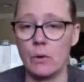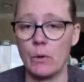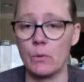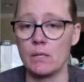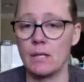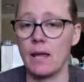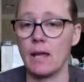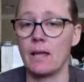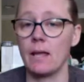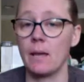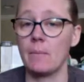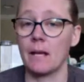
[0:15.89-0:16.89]
host a
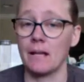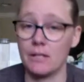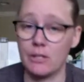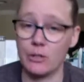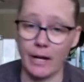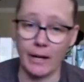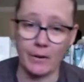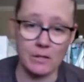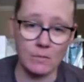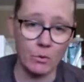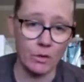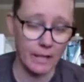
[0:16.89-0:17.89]
game night to try out
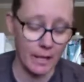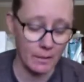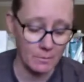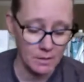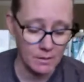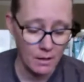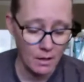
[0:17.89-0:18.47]
some board games